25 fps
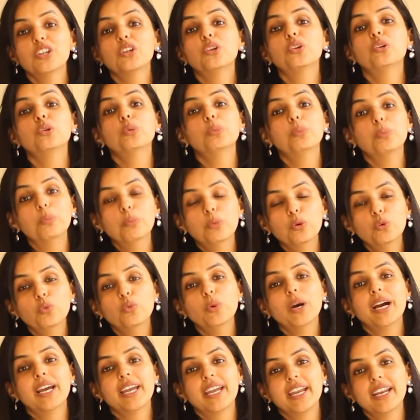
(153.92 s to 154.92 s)
to move
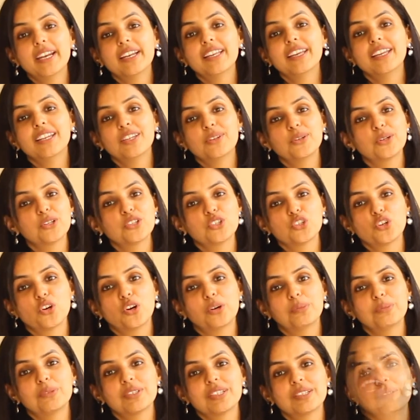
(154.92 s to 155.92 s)
ahead in your
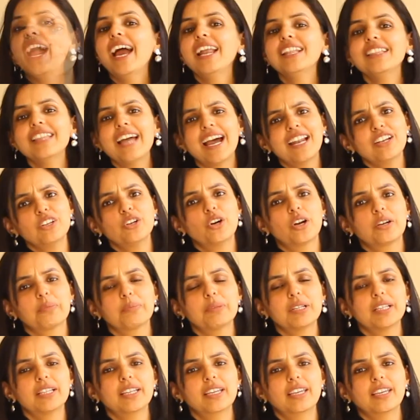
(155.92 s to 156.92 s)
jobs. And that got me
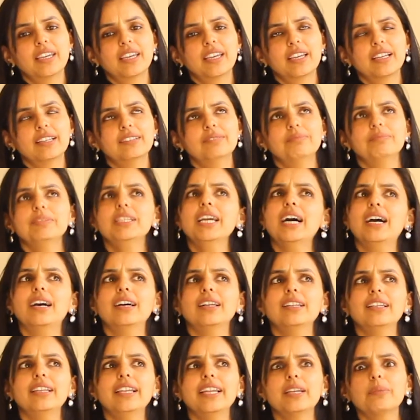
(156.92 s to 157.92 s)
thinking,
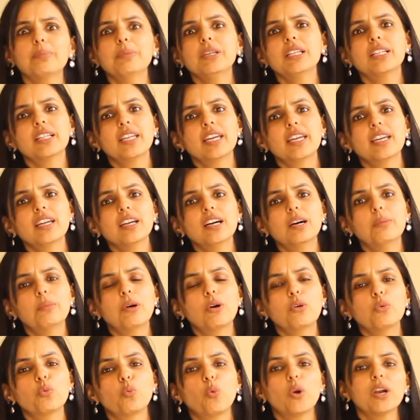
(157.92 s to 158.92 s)
let me think
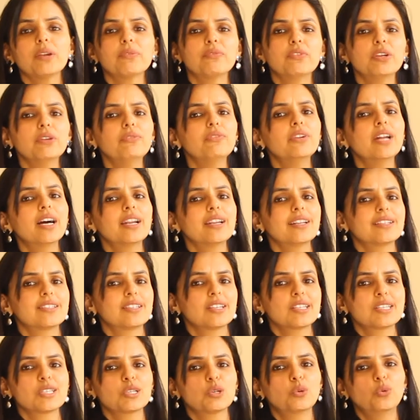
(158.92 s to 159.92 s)
about what we've done as a
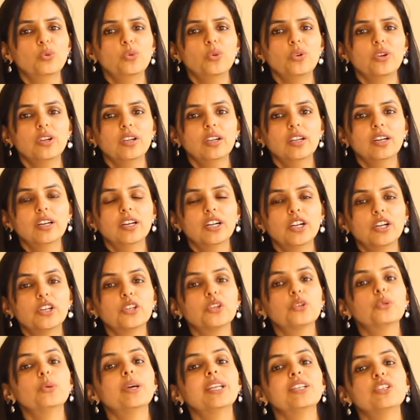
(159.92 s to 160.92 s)
school
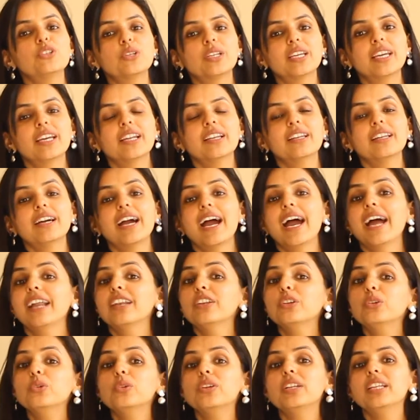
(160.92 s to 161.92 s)
to educate and
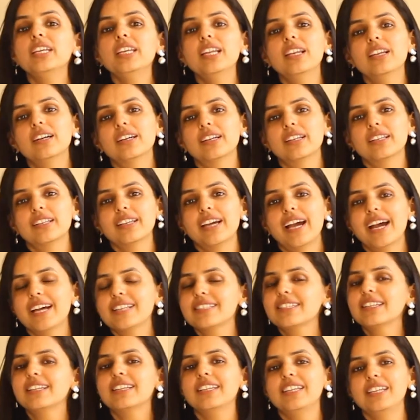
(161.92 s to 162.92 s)
to relearn as
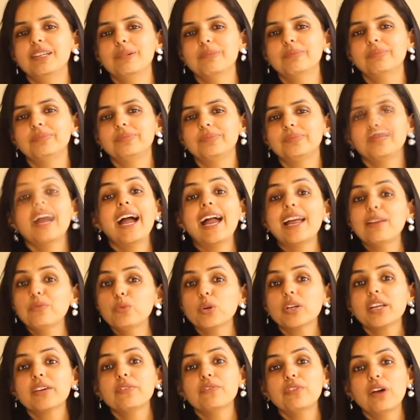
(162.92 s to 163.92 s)
a team. And
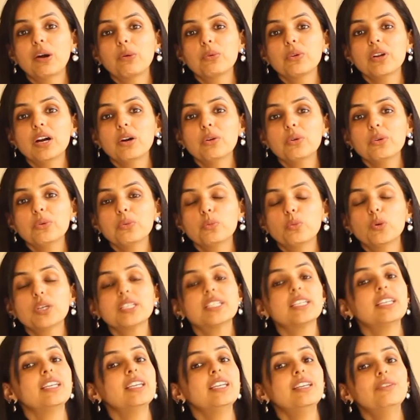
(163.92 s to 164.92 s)
what I found out
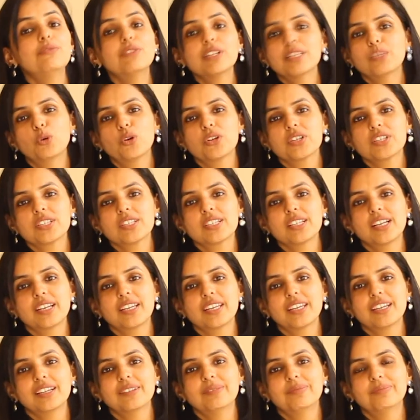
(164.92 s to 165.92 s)
was even more
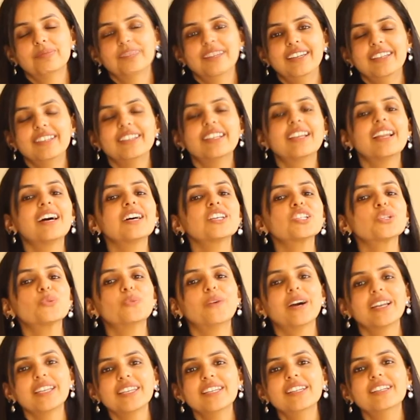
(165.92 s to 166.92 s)
stunning. In the last
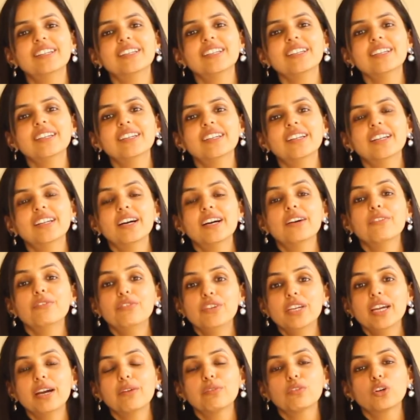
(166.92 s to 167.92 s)
1 year,
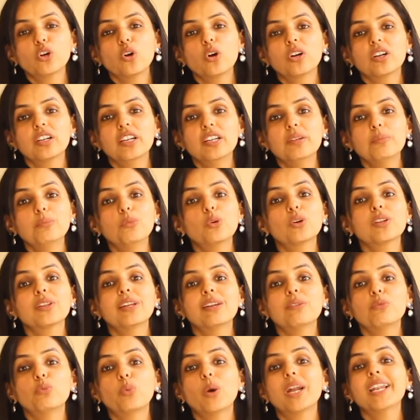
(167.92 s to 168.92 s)
we have clocked in more
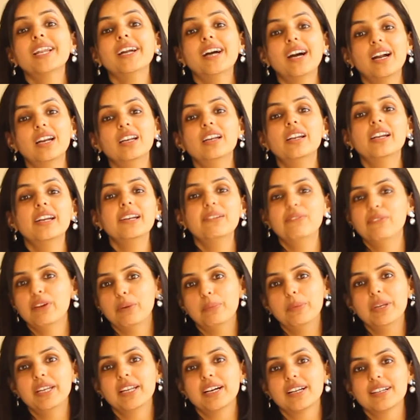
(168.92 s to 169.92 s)
than 100
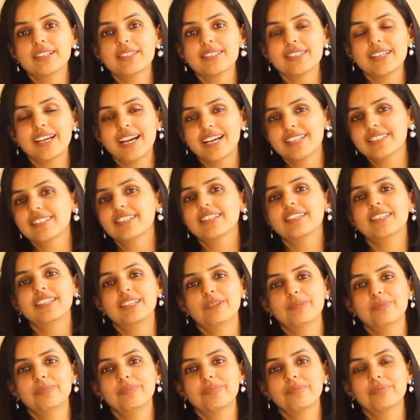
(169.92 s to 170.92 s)
webinars as a
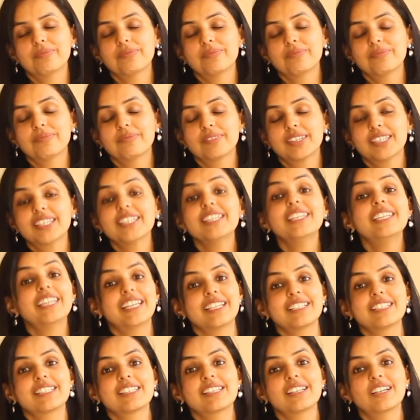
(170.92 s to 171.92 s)
team.
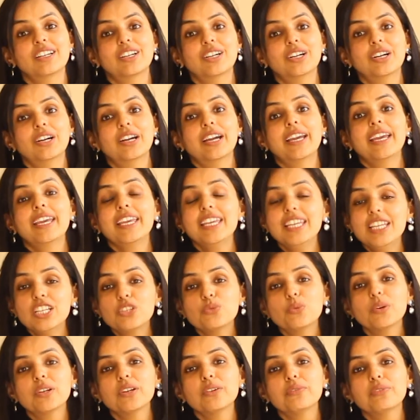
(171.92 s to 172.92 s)
Yes, each
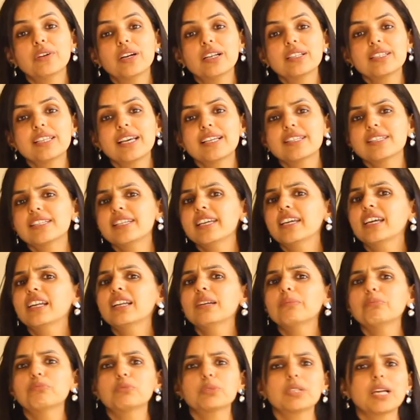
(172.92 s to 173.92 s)
one of us has taken
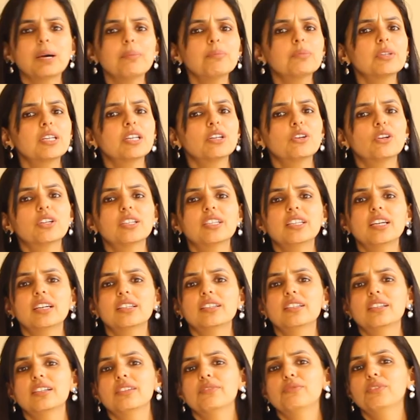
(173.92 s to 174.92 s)
up something or the
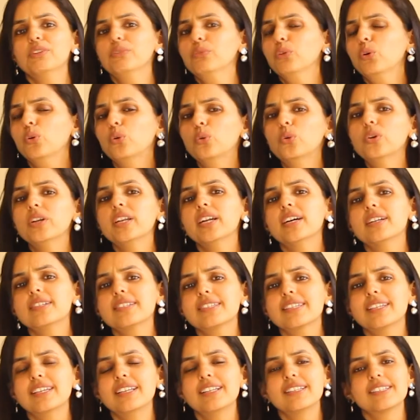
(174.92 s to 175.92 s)
other. We've honed our
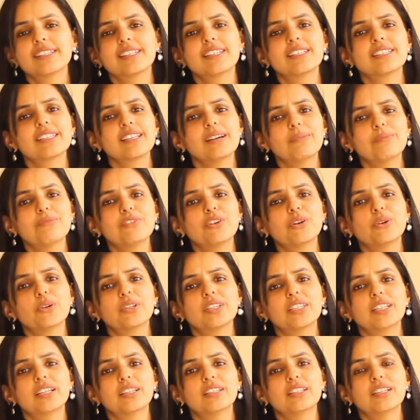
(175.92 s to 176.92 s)
skills in some way or
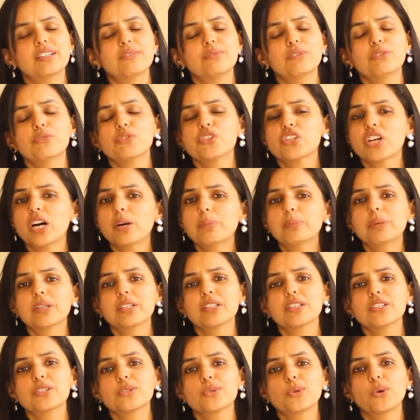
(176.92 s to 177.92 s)
the other. We've sharpened
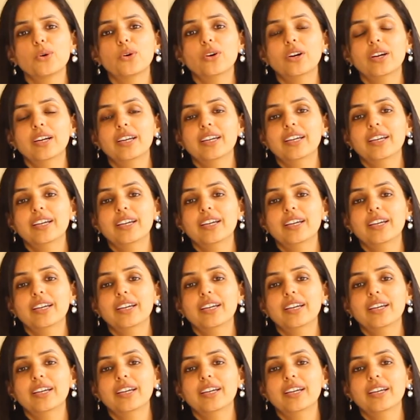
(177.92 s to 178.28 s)
the saw,